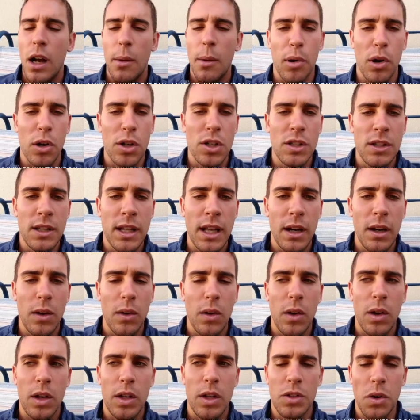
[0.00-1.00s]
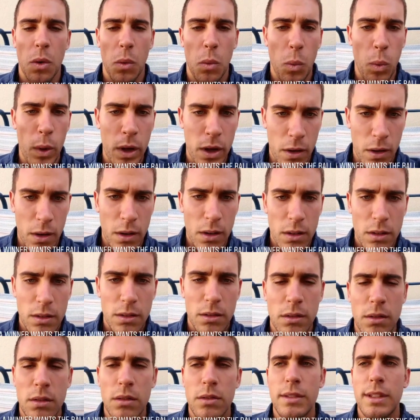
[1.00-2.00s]
A person that is a winner
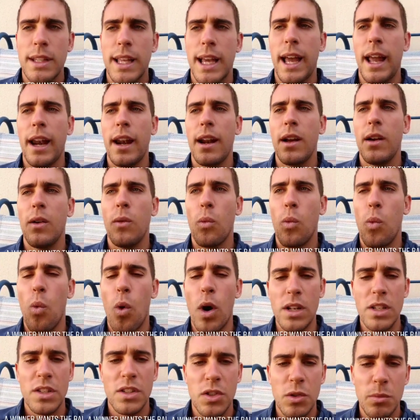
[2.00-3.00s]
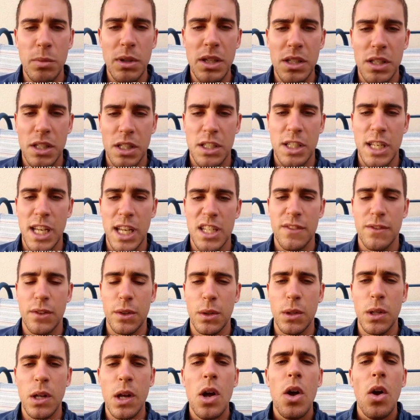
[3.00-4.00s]
that wants to be
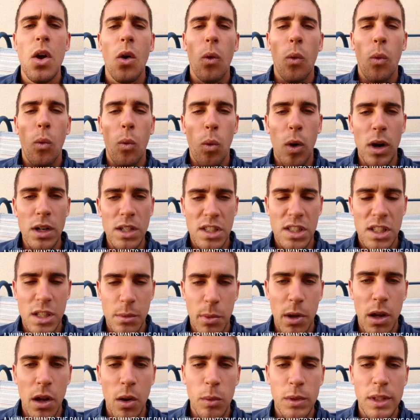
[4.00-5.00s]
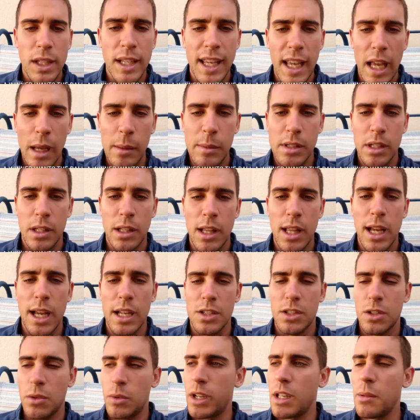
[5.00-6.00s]
successful wants the ball when the game's on the
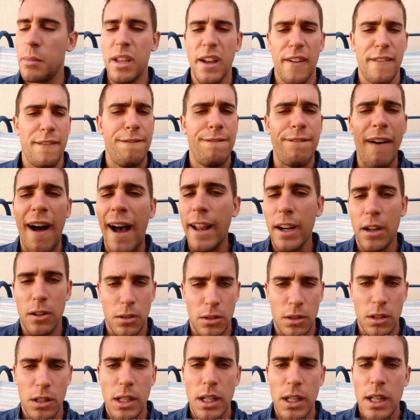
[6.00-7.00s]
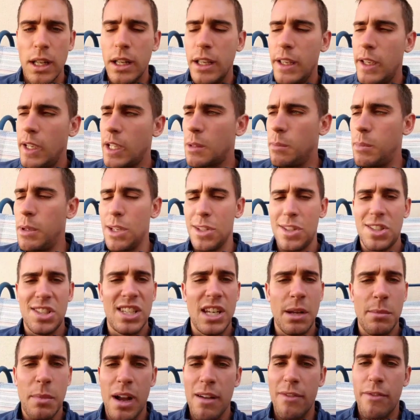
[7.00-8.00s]
line. So it could be a final. It could be a
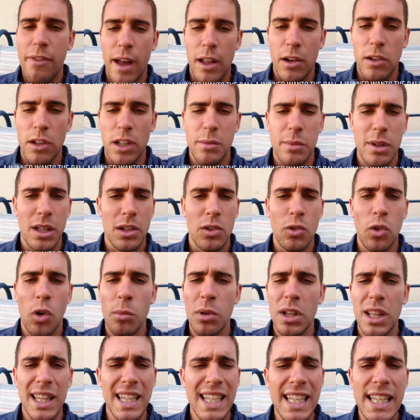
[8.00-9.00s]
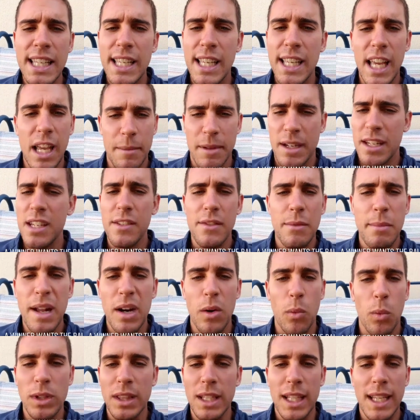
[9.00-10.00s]
semifinal. It could be a normal league game. It doesn't even
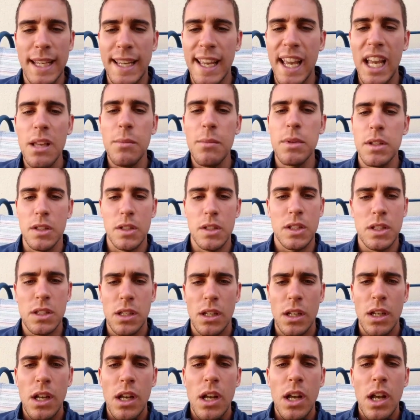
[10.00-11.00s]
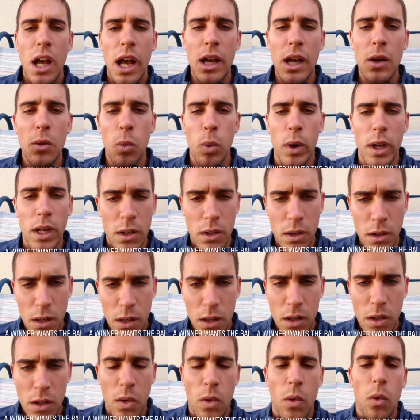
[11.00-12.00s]
matter what the game is. A
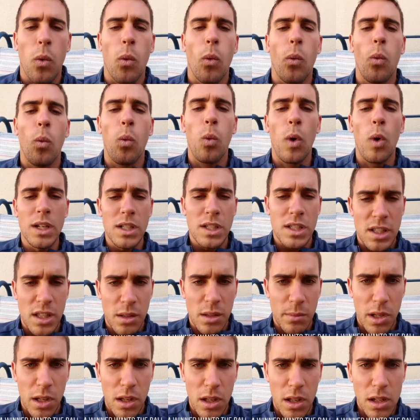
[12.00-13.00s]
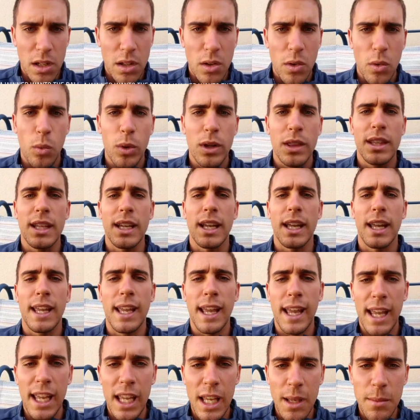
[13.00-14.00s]
winner wants the ball when the
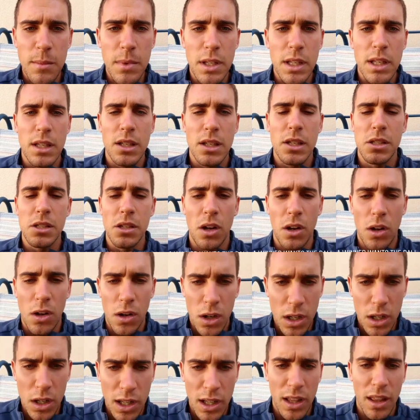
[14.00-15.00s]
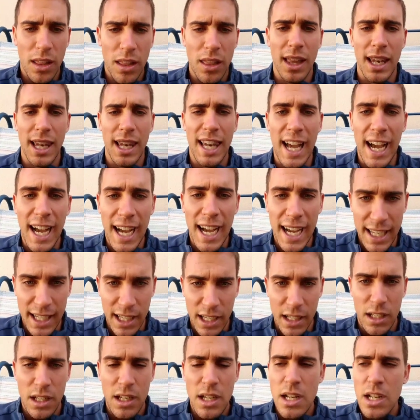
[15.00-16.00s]
game is on the
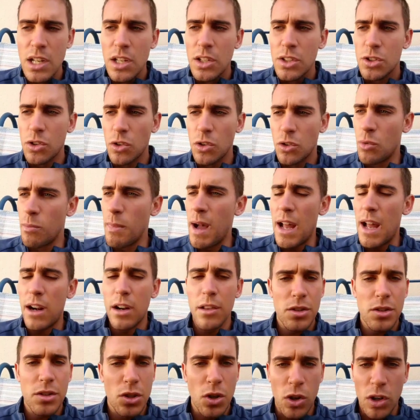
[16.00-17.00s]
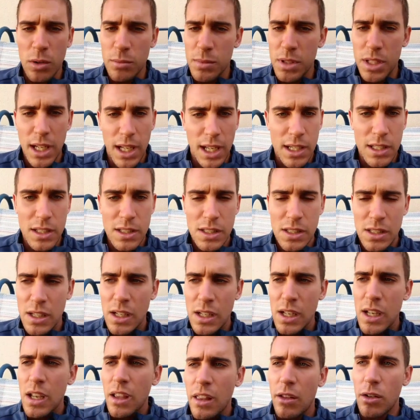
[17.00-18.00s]
line. So no matter the
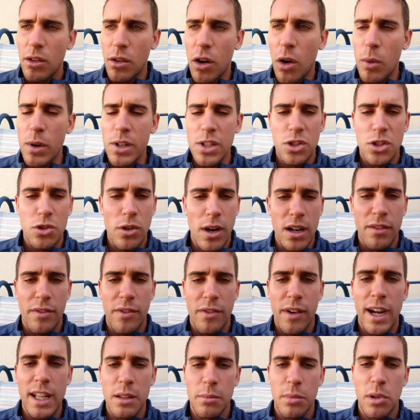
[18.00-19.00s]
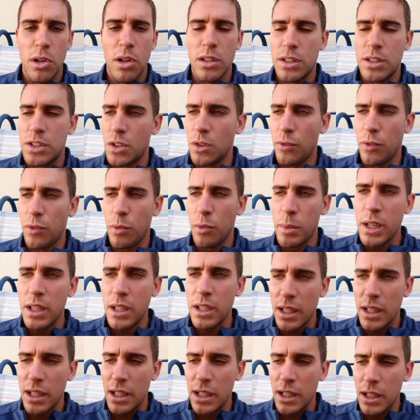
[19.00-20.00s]
circumstance, they're always trying to find the ball. And so for
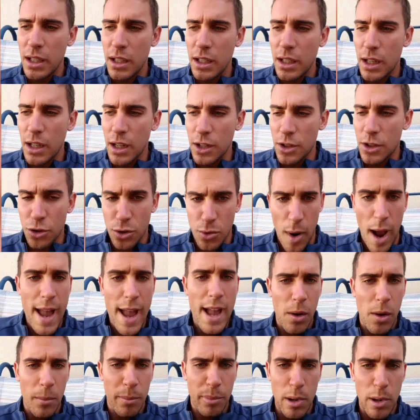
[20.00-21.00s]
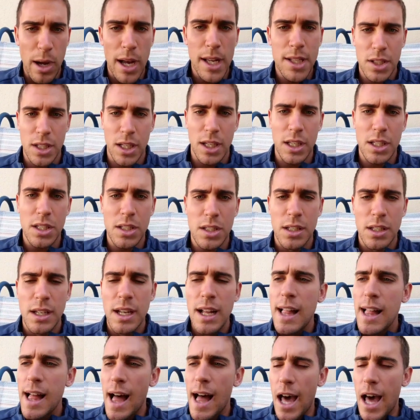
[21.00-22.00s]
me, in a tryout process,
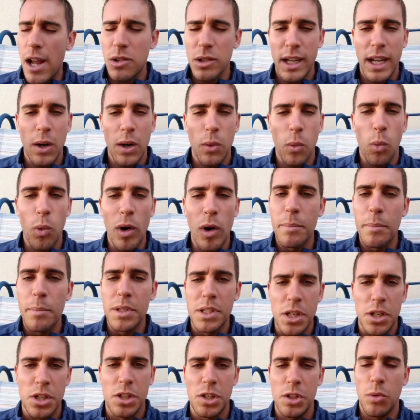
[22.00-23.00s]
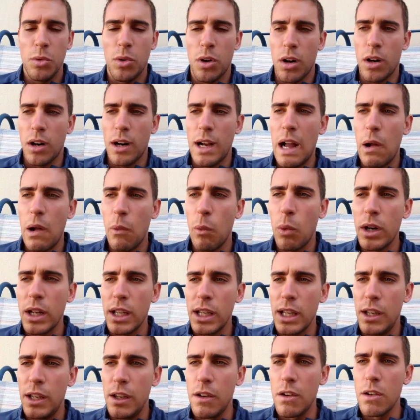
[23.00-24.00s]
I don't care what position you are. I want
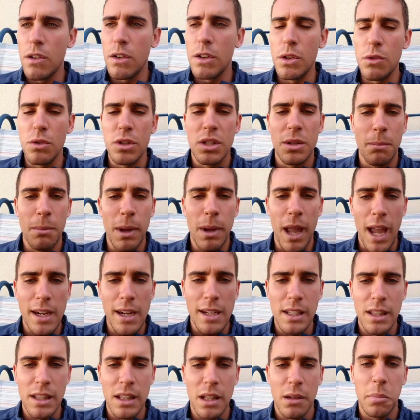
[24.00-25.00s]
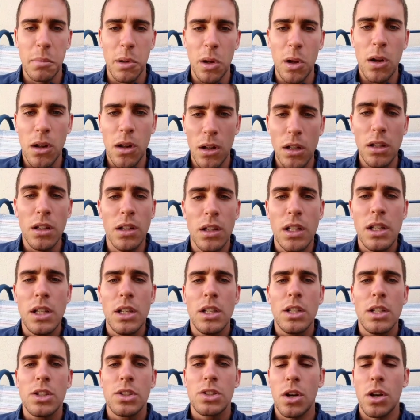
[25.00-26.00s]
to hear you demanding the ball.
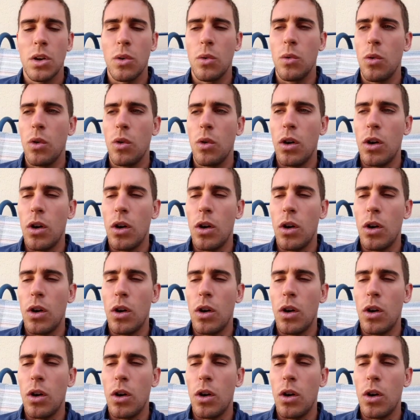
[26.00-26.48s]
So